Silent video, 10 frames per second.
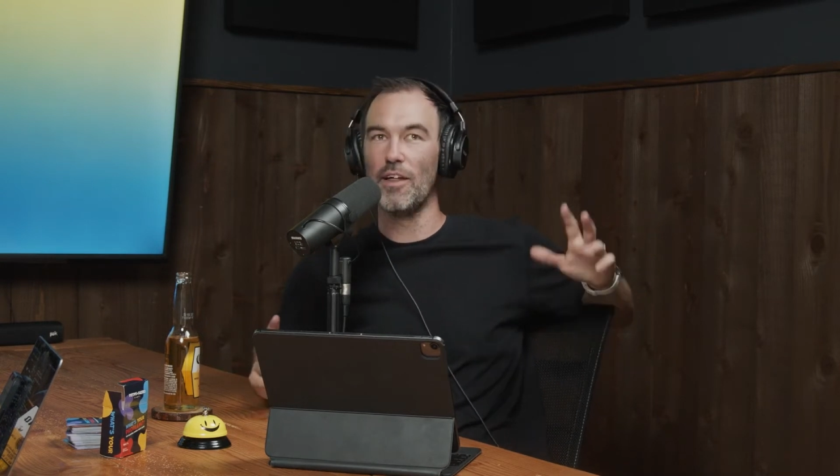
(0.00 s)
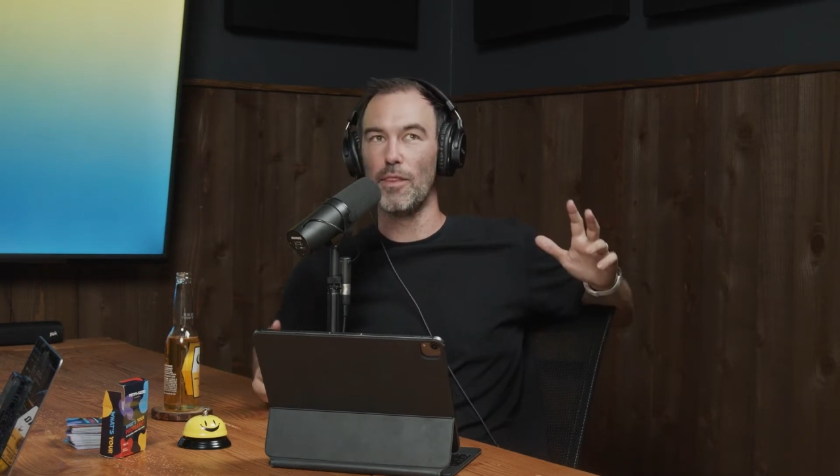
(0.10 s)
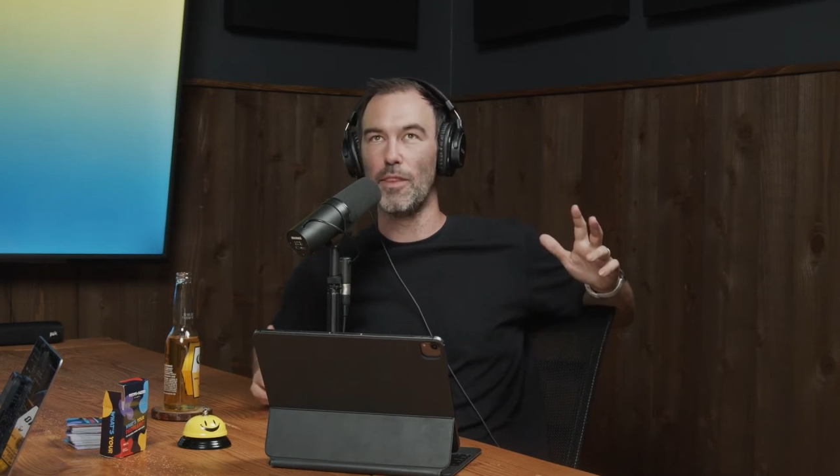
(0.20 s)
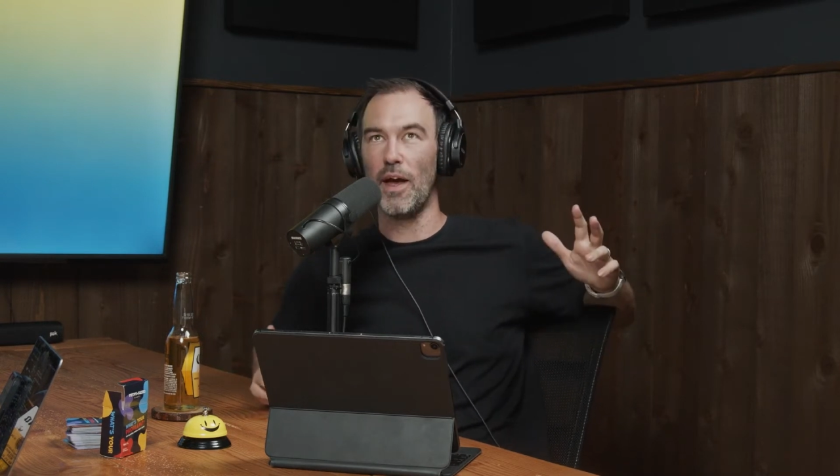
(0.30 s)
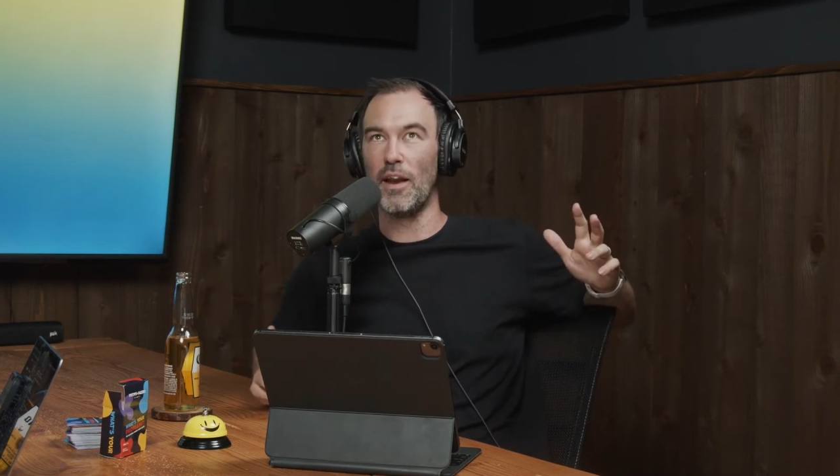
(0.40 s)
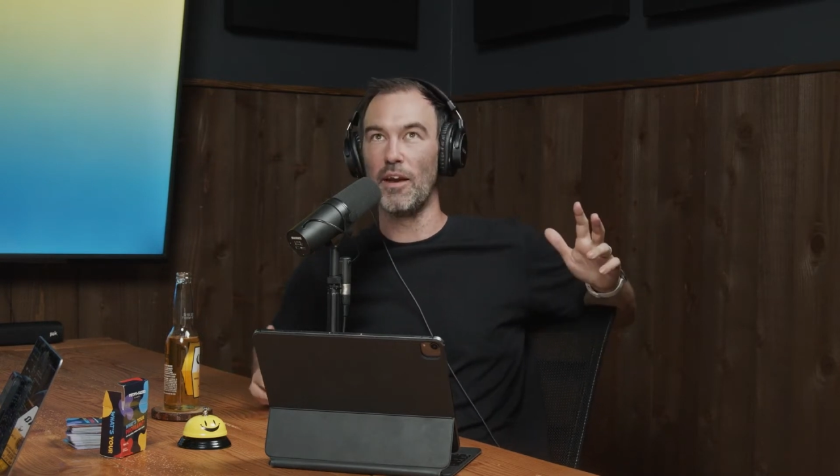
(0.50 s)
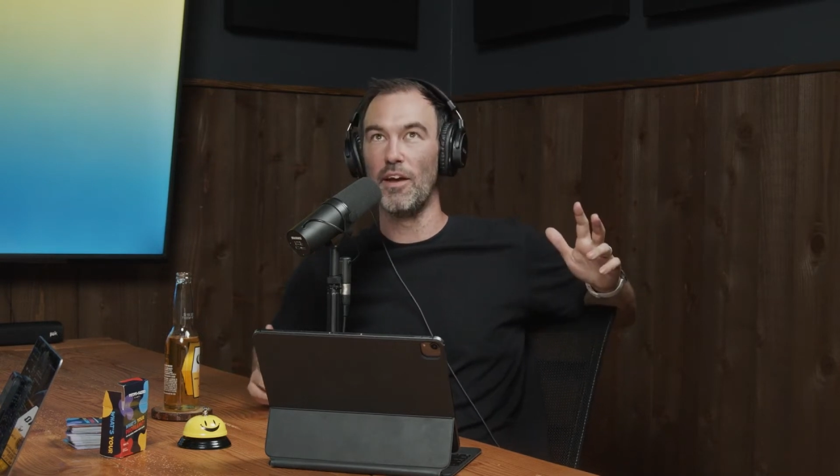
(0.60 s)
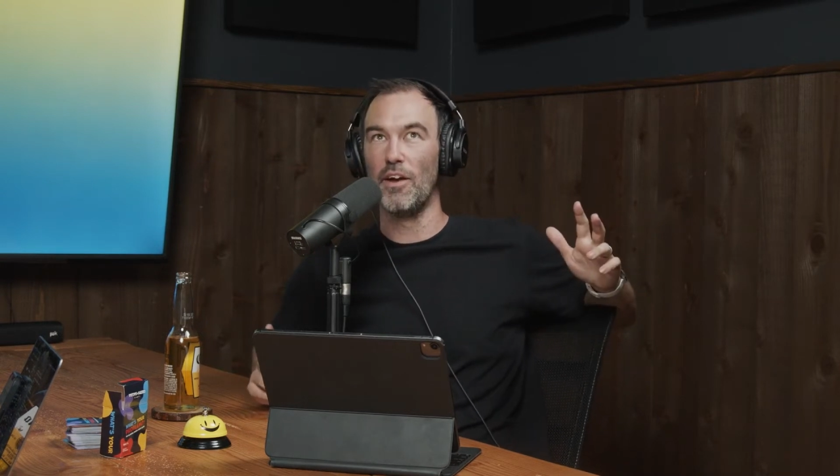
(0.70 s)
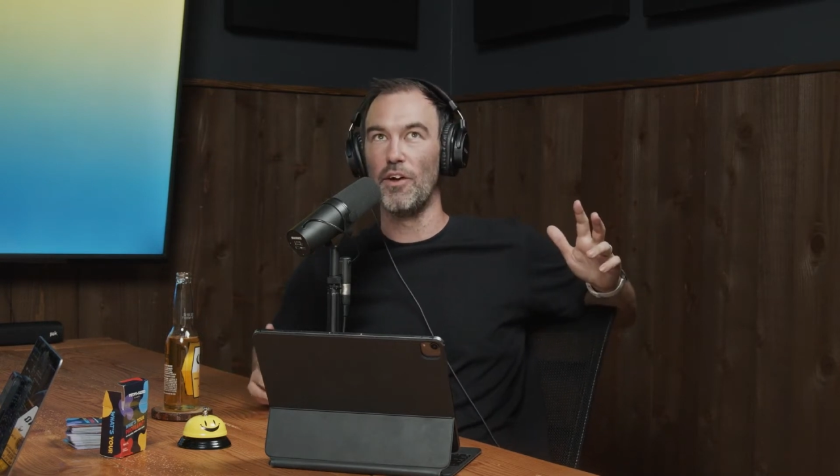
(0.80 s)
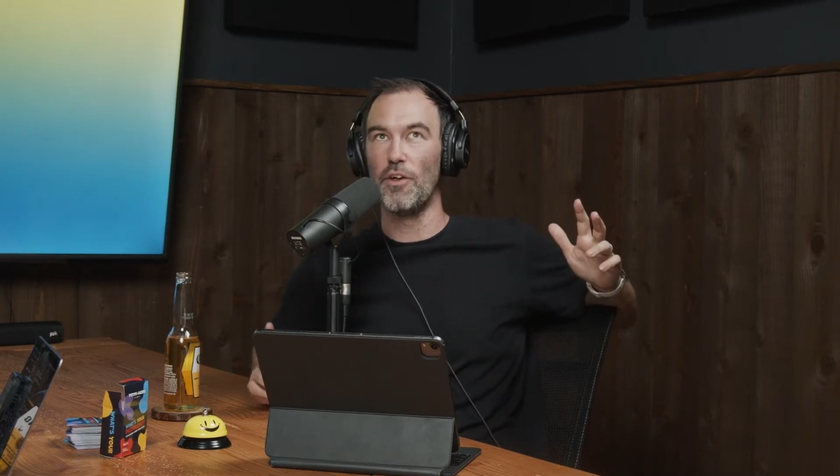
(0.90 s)
then
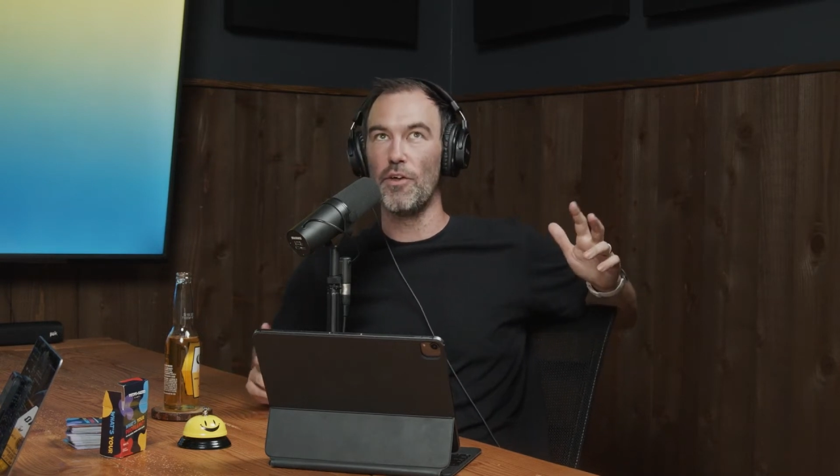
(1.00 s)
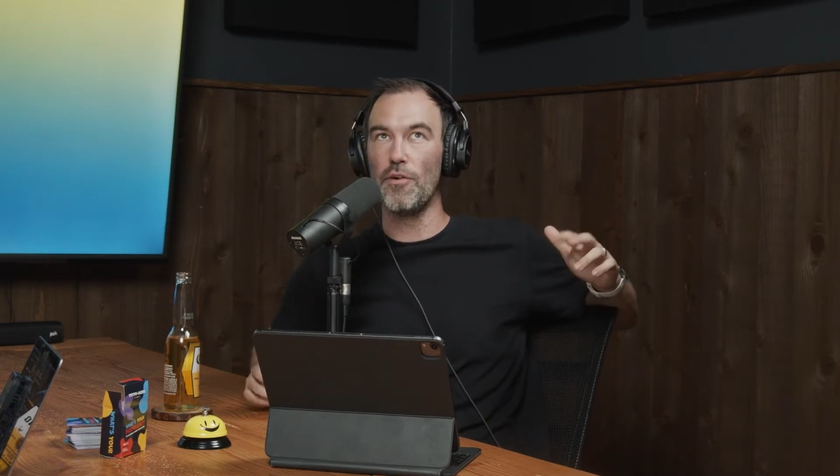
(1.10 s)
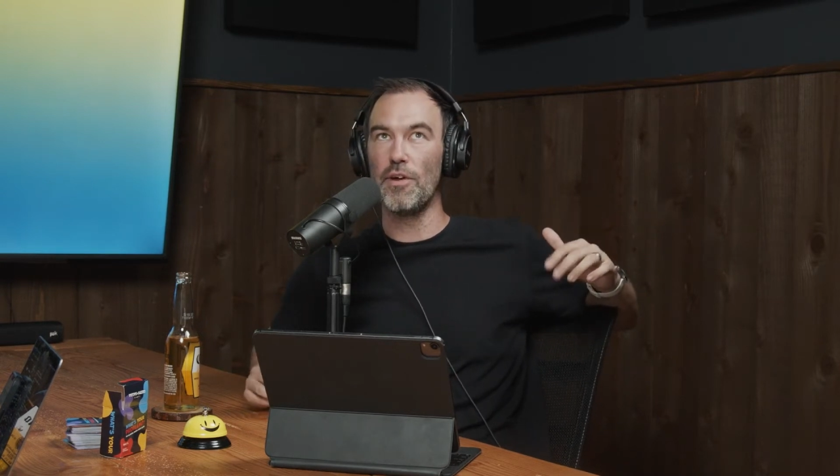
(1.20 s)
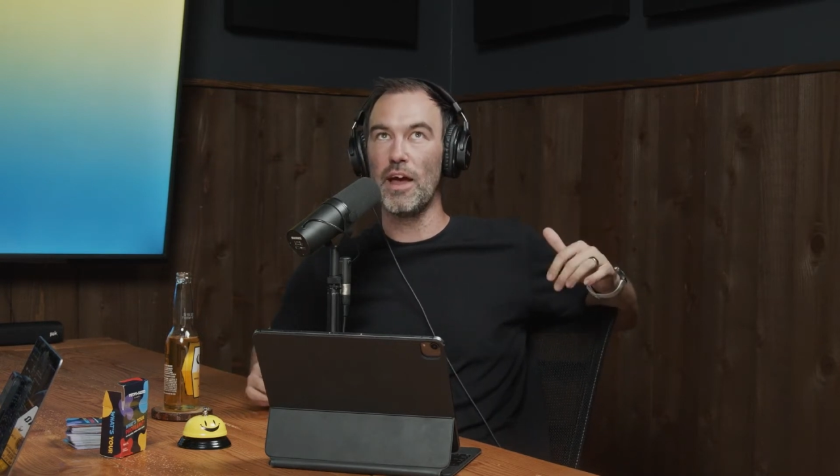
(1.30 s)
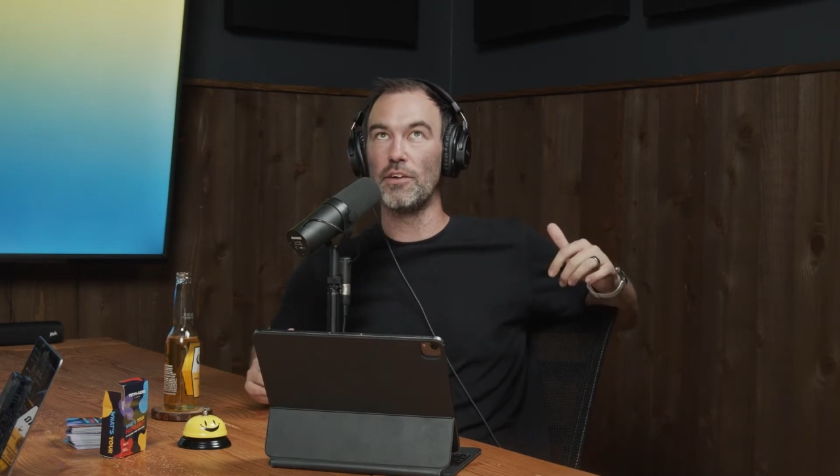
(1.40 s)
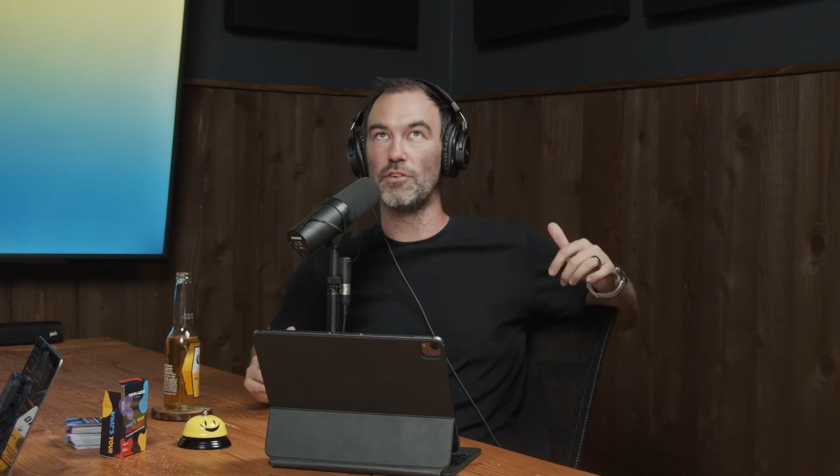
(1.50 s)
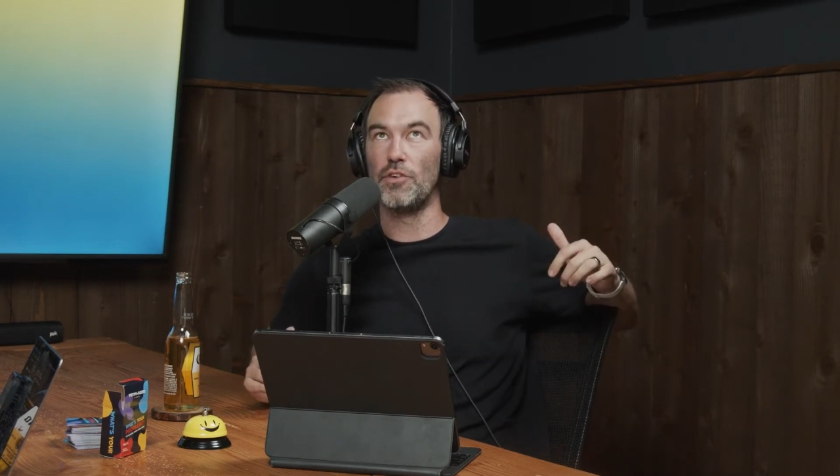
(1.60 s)
you get